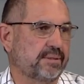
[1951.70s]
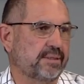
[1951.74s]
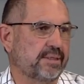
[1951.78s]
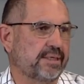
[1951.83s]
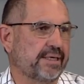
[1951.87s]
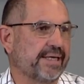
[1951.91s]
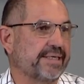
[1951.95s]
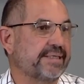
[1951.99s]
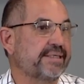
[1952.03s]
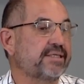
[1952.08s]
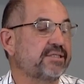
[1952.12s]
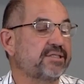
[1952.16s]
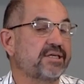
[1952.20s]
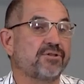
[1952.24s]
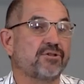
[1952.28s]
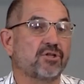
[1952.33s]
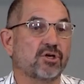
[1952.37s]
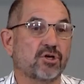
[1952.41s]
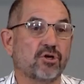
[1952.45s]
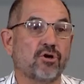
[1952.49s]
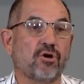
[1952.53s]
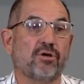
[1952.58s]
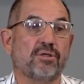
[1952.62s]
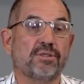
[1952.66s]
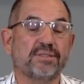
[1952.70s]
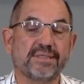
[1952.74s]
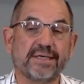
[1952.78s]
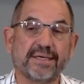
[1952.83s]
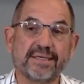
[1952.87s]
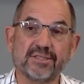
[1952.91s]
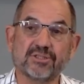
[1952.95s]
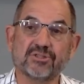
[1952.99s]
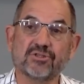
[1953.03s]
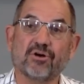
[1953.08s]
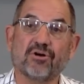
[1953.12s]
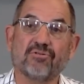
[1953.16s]
It is in the
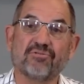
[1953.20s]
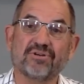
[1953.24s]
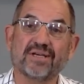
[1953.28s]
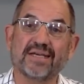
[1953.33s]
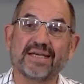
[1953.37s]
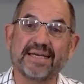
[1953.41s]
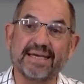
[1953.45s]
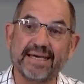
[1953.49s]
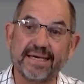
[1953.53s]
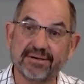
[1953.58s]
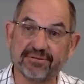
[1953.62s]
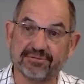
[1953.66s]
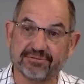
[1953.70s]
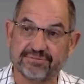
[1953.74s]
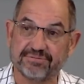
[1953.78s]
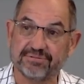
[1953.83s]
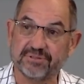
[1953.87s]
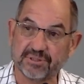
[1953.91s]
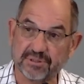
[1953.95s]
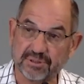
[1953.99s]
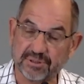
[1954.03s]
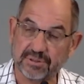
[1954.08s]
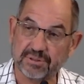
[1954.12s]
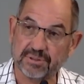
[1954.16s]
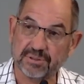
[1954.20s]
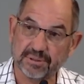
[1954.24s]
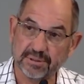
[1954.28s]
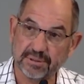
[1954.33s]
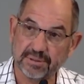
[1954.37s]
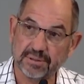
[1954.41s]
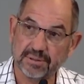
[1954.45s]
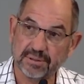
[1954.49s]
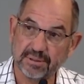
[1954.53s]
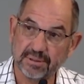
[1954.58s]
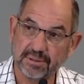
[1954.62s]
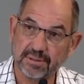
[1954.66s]
context of gifts
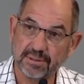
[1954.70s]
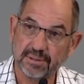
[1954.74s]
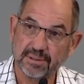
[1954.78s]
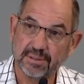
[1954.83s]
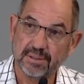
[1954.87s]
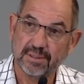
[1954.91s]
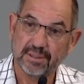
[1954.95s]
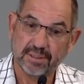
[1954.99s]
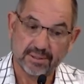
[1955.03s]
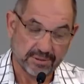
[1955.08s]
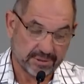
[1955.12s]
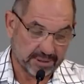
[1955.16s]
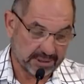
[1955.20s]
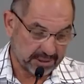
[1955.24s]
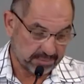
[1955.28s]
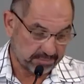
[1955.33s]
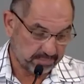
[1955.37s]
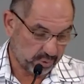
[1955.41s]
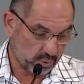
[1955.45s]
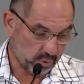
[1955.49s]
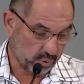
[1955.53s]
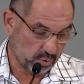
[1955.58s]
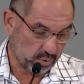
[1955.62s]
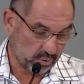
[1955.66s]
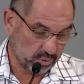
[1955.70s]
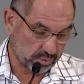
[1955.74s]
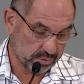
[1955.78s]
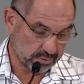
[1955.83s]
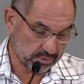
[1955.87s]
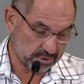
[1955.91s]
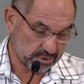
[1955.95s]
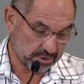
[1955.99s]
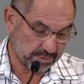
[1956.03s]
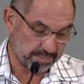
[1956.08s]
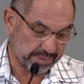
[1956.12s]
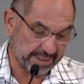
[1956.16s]
that Paul
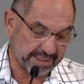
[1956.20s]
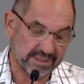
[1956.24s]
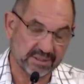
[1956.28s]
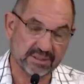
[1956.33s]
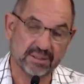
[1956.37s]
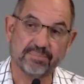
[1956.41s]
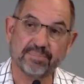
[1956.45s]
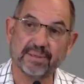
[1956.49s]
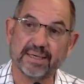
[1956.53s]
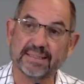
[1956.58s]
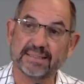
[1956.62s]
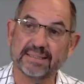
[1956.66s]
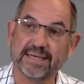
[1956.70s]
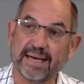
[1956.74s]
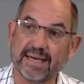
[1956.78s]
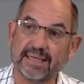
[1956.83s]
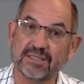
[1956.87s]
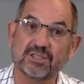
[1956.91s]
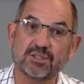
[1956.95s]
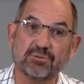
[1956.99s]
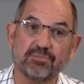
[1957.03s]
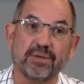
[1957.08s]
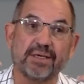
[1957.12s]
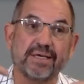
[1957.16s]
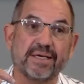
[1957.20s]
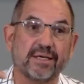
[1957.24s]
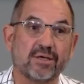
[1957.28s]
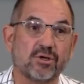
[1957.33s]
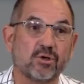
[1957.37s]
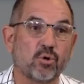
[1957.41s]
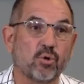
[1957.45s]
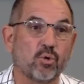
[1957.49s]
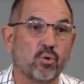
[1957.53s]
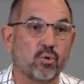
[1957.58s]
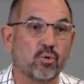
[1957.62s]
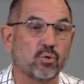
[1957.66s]
speaks about us being
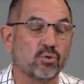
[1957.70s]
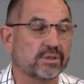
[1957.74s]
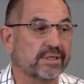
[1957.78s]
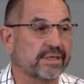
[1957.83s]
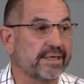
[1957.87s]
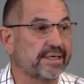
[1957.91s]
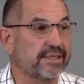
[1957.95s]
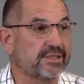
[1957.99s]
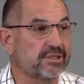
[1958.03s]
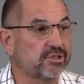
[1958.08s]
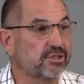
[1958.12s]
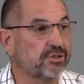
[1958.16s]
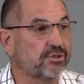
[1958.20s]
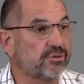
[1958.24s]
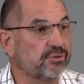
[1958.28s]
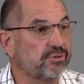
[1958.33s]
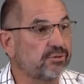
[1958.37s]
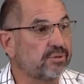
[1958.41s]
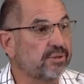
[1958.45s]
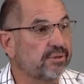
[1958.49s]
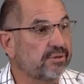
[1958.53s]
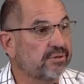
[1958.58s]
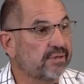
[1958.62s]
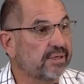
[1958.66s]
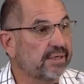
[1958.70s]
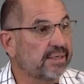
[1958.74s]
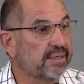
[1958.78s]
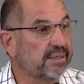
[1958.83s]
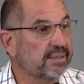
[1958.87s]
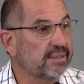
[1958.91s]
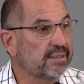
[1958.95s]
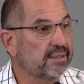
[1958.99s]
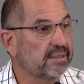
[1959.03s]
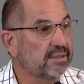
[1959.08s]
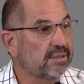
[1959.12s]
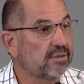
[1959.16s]
called into the
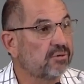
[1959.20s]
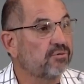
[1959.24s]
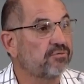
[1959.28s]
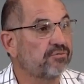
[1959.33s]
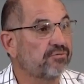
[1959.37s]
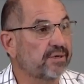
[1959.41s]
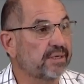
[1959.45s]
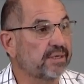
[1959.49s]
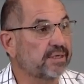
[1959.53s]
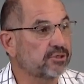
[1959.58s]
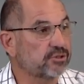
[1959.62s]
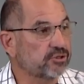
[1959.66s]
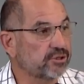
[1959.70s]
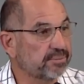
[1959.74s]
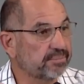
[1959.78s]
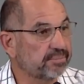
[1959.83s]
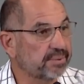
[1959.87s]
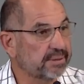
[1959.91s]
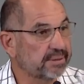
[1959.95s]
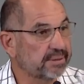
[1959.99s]
fellowship.